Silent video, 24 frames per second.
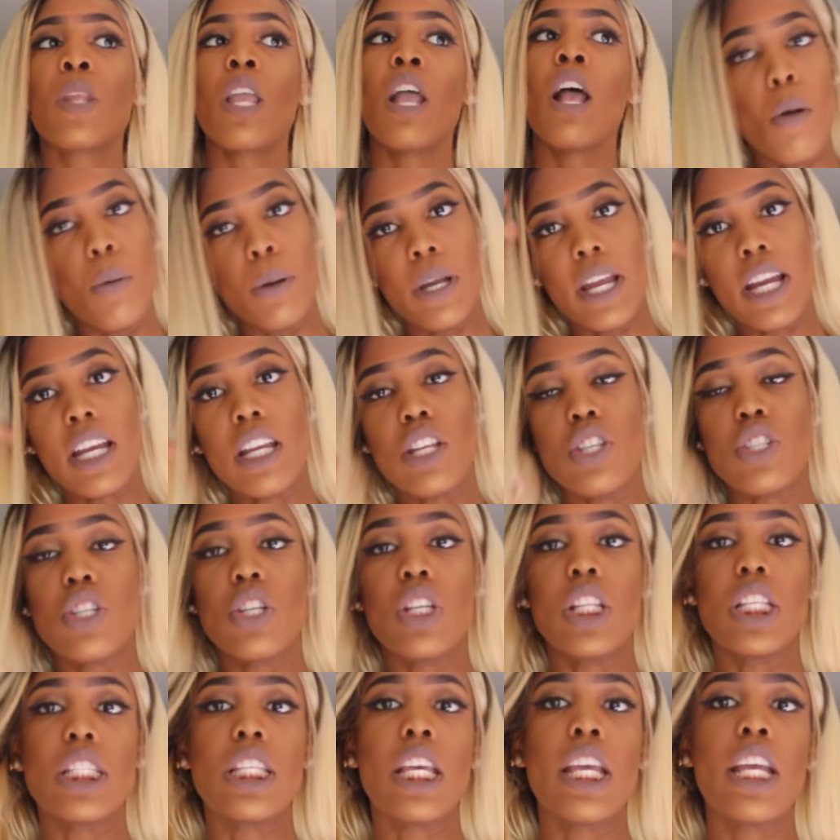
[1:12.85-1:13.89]
I will get
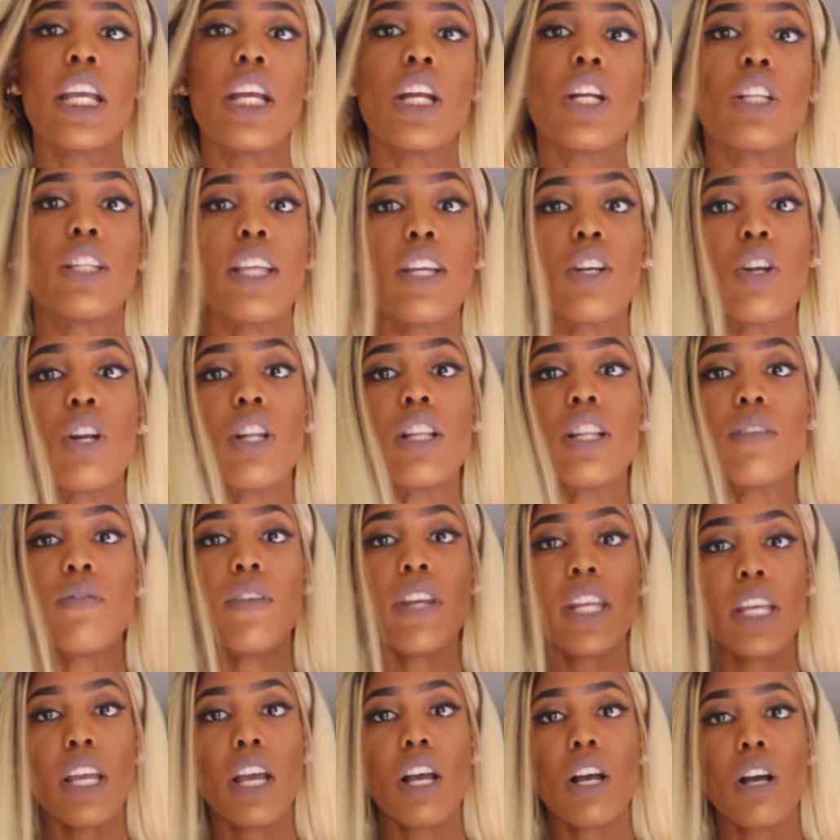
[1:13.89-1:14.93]
into this hair later on in the
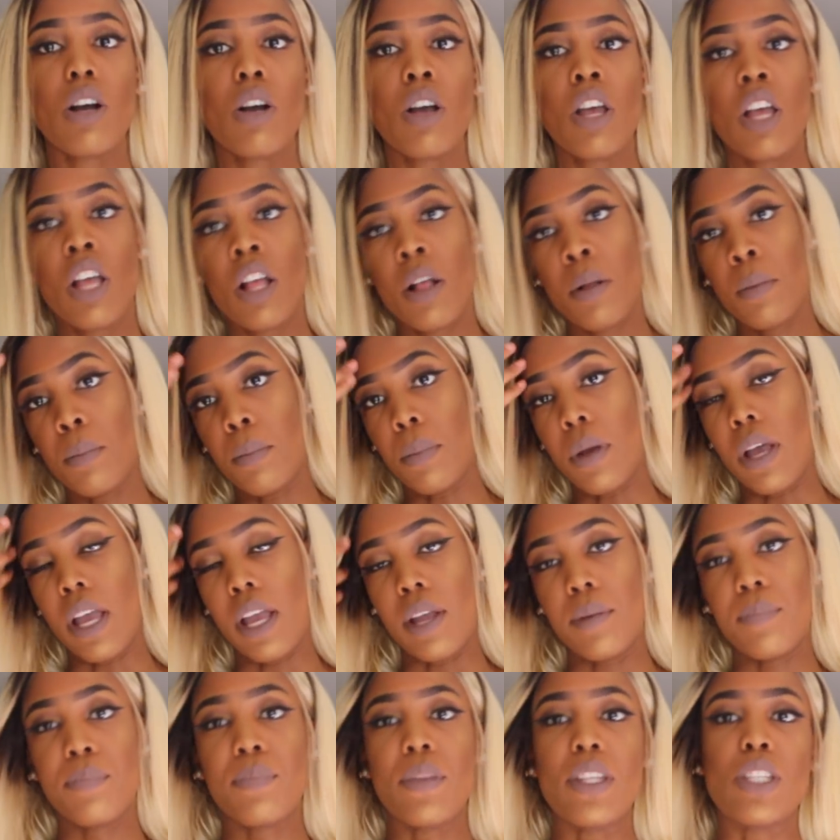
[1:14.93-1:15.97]
video,
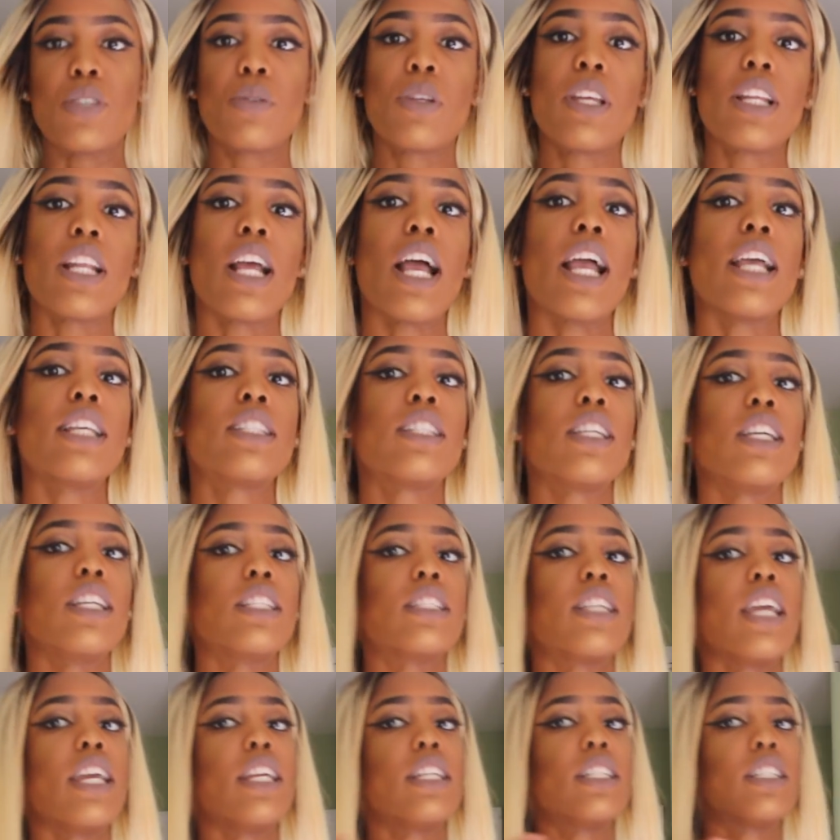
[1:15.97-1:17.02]
but it's really nice.
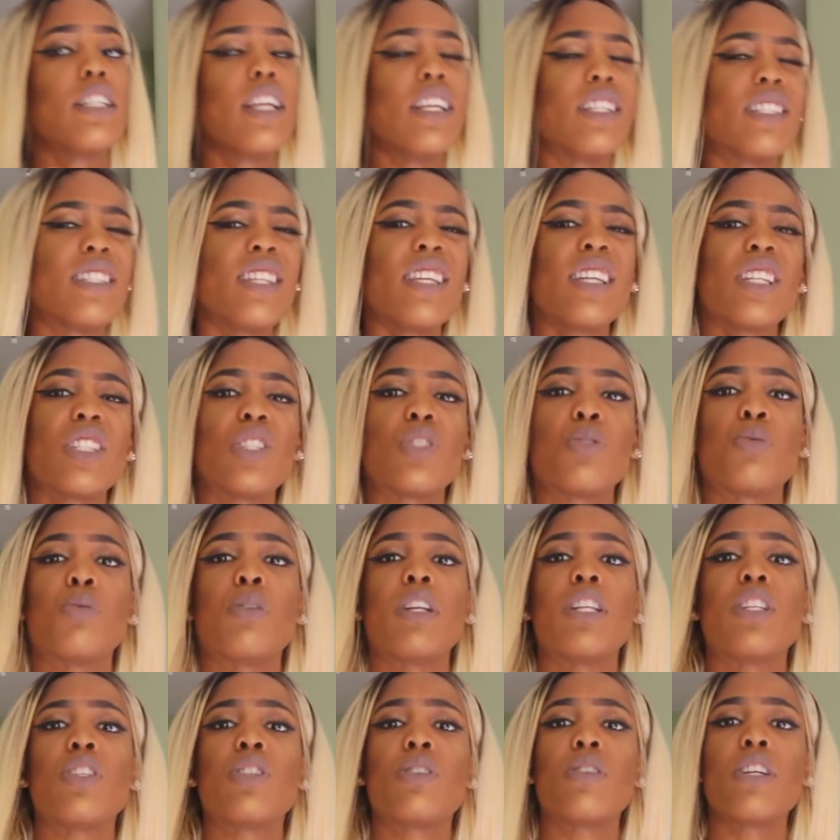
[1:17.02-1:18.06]
It's I think it's
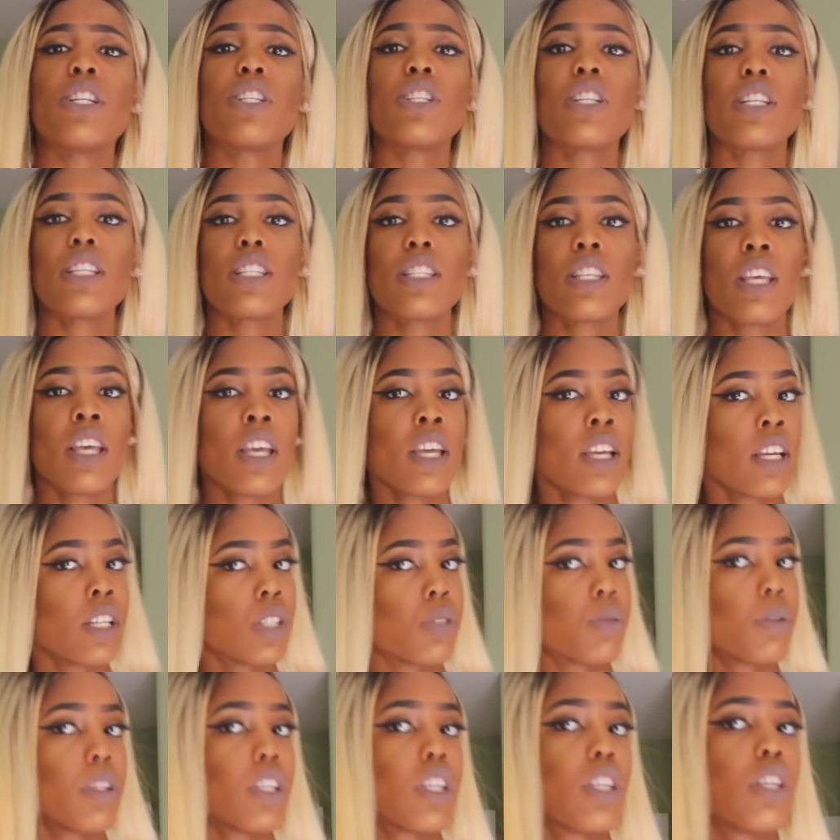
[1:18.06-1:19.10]
22 inches.
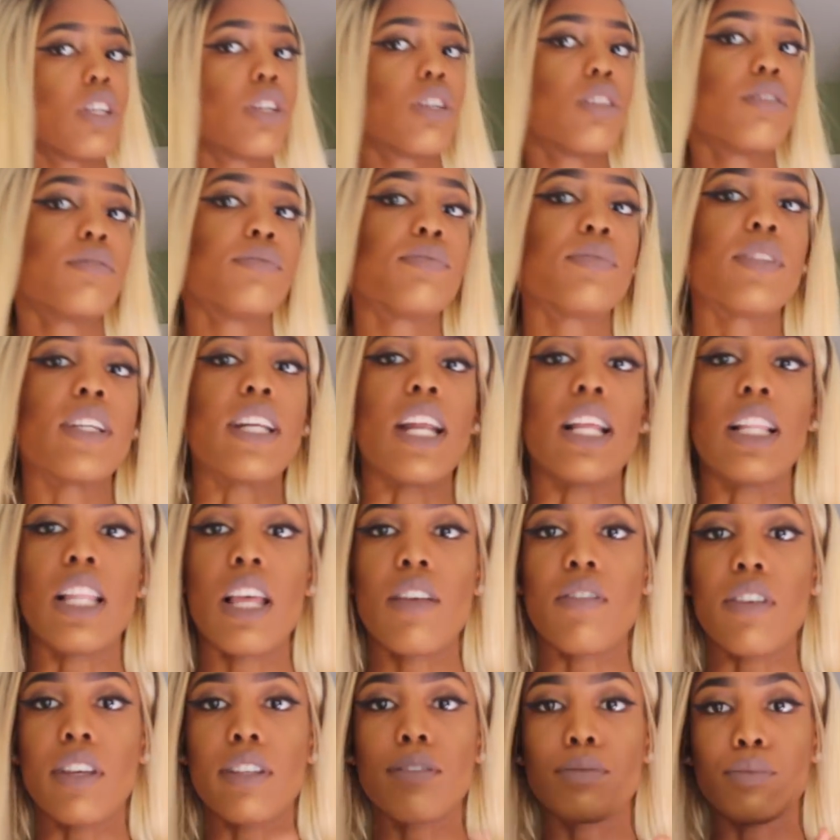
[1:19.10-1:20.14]
It's really cute, and I
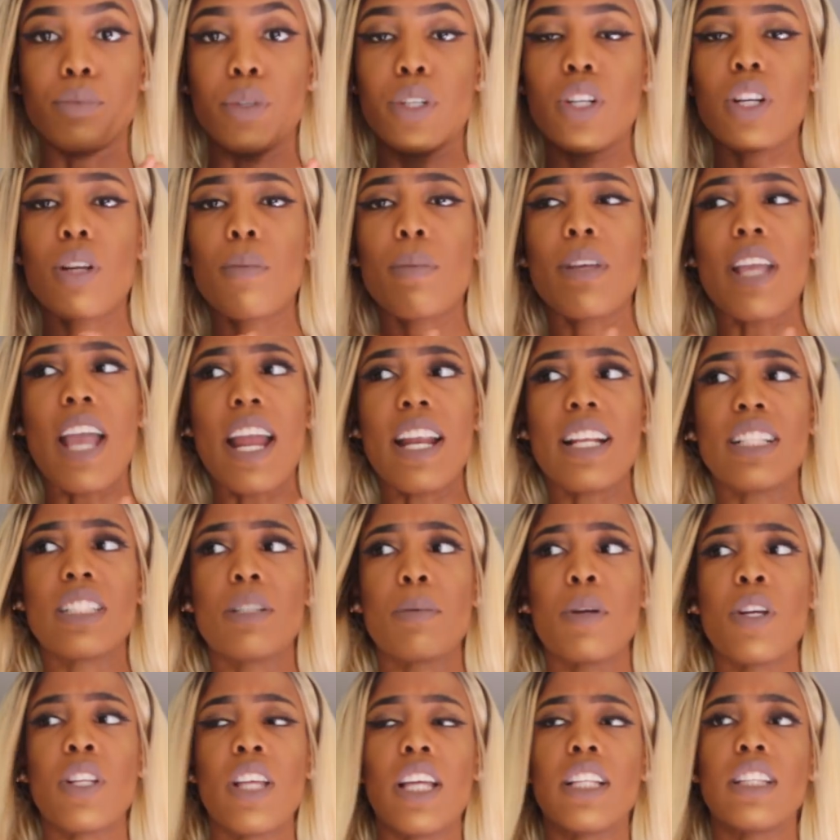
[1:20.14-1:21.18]
love it. We're going to be adding
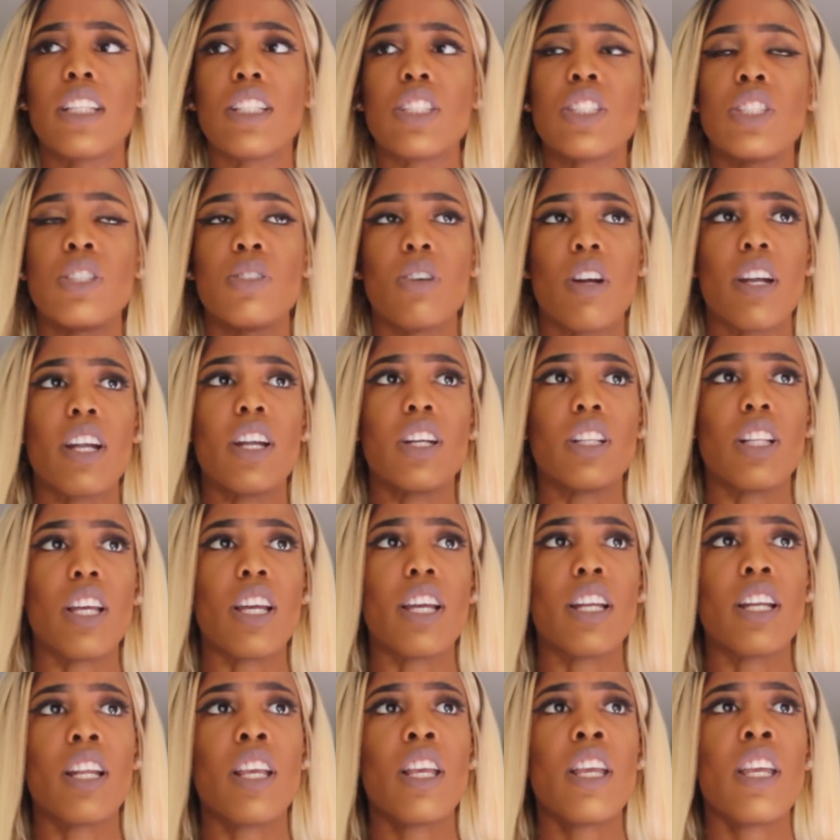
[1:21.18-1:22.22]
some hair like this to our
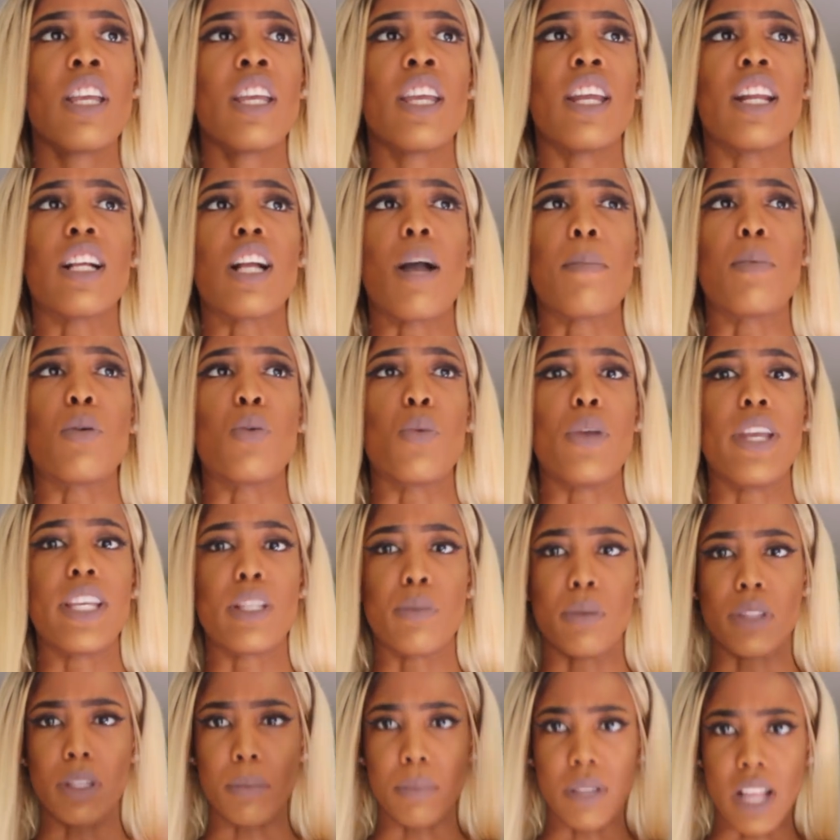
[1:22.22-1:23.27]
hairline in a couple weeks
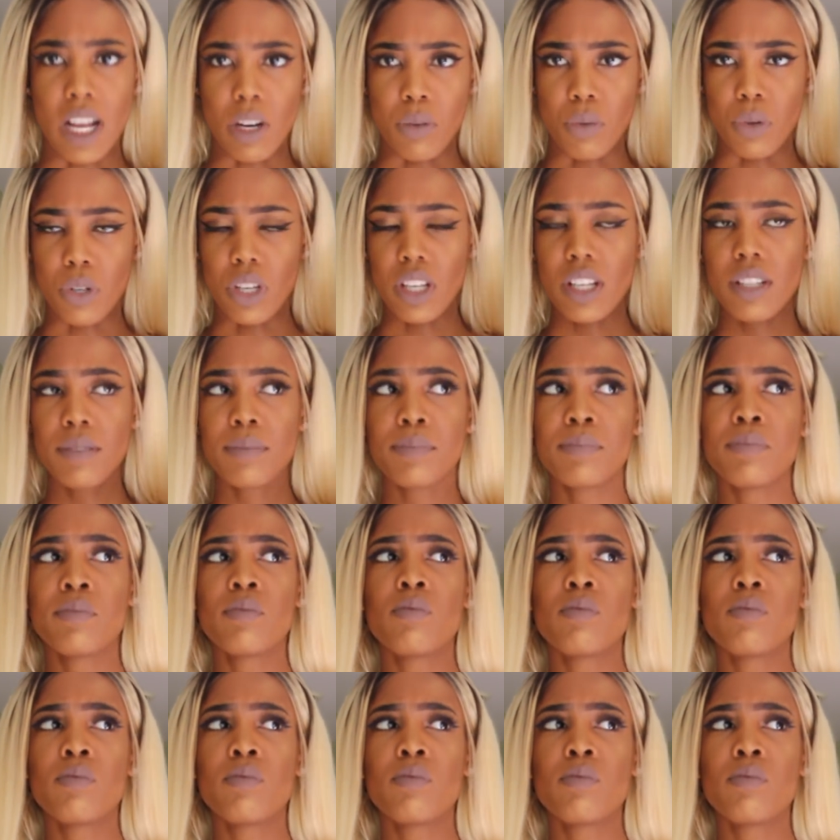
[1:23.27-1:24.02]
with the black rooting.